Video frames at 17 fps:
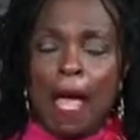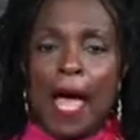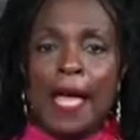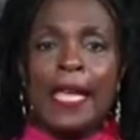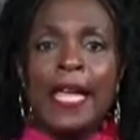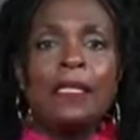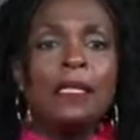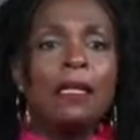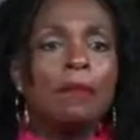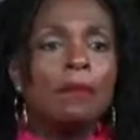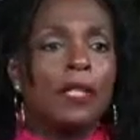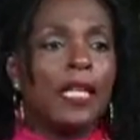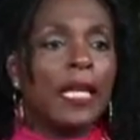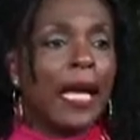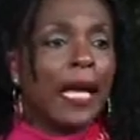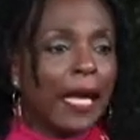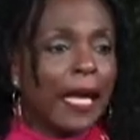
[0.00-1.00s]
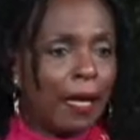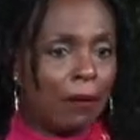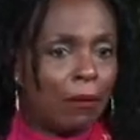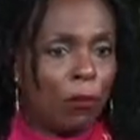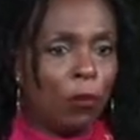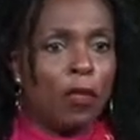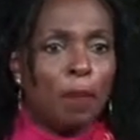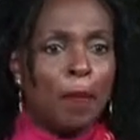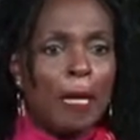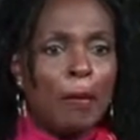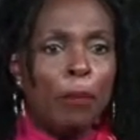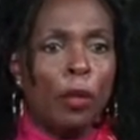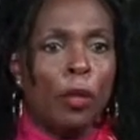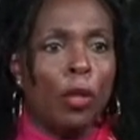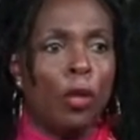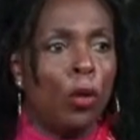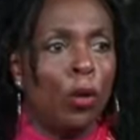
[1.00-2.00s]
I get to kick it with
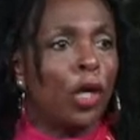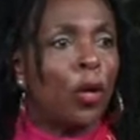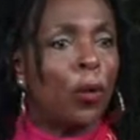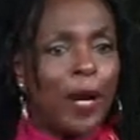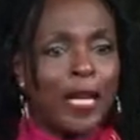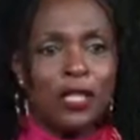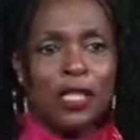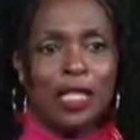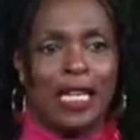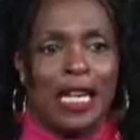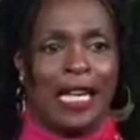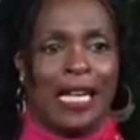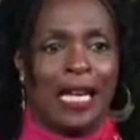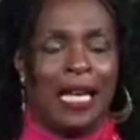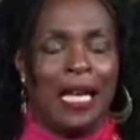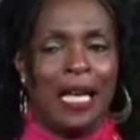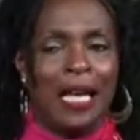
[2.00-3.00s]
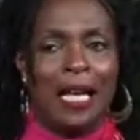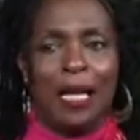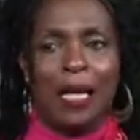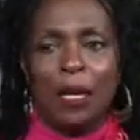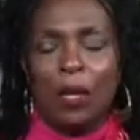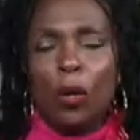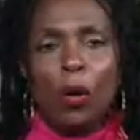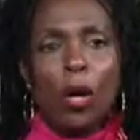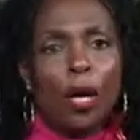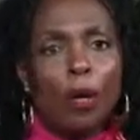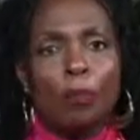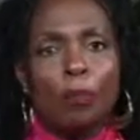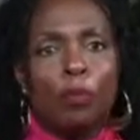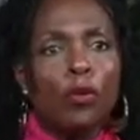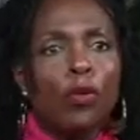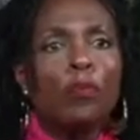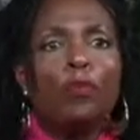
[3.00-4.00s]
people who are questioning, who are
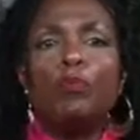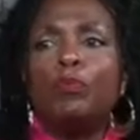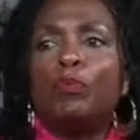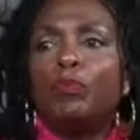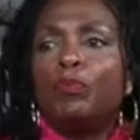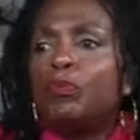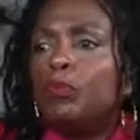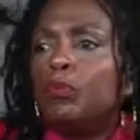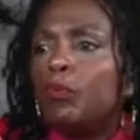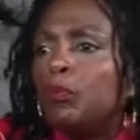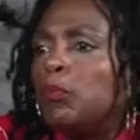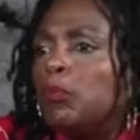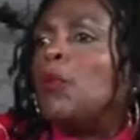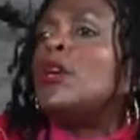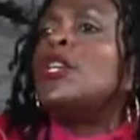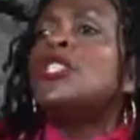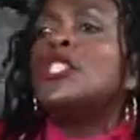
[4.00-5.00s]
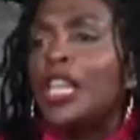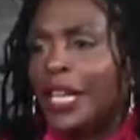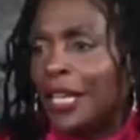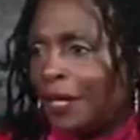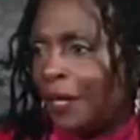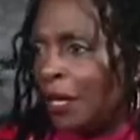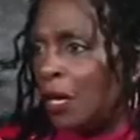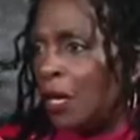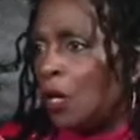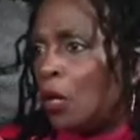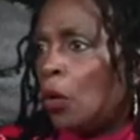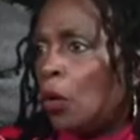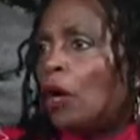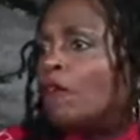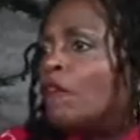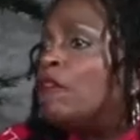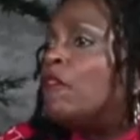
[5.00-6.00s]
pushing,
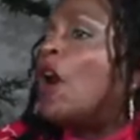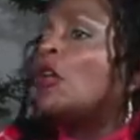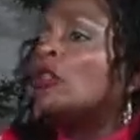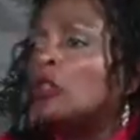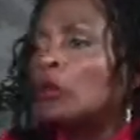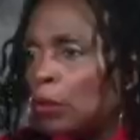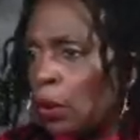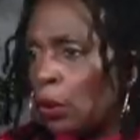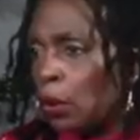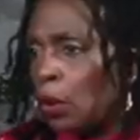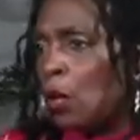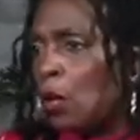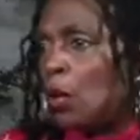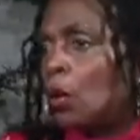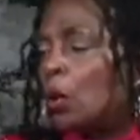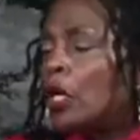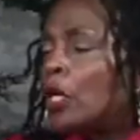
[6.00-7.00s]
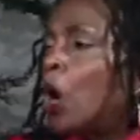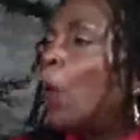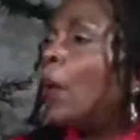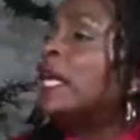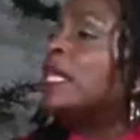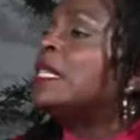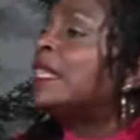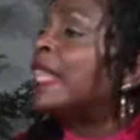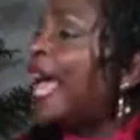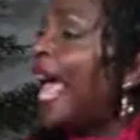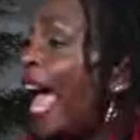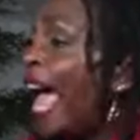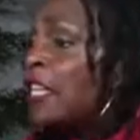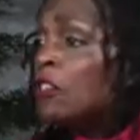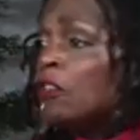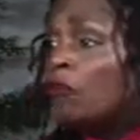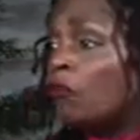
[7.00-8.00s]
who are vulnerable, who are going to the
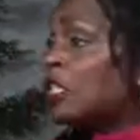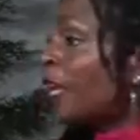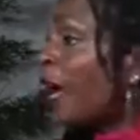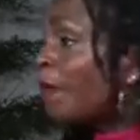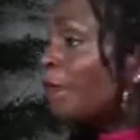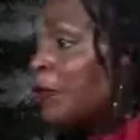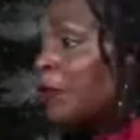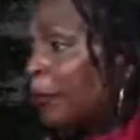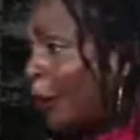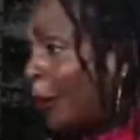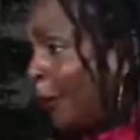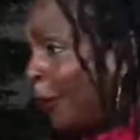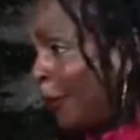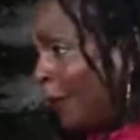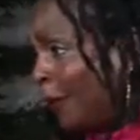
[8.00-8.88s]
edge of what's comfortable,